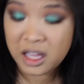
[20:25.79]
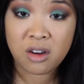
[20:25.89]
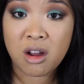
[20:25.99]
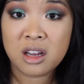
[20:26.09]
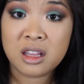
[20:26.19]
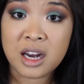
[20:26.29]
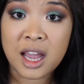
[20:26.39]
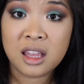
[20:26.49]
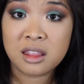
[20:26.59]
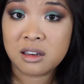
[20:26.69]
Later on in the
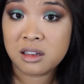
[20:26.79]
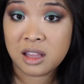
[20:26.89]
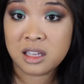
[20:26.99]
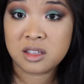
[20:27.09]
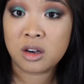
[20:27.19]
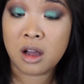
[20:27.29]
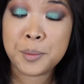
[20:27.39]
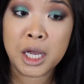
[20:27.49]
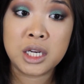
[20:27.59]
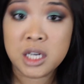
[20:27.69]
night they start
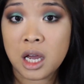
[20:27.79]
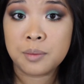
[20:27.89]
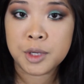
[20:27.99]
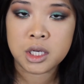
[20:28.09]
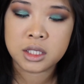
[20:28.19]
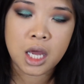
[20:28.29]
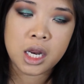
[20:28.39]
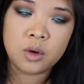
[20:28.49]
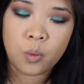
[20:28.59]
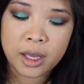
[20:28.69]
coming undone because I
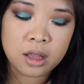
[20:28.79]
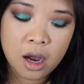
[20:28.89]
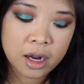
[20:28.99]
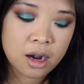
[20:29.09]
didn't wait long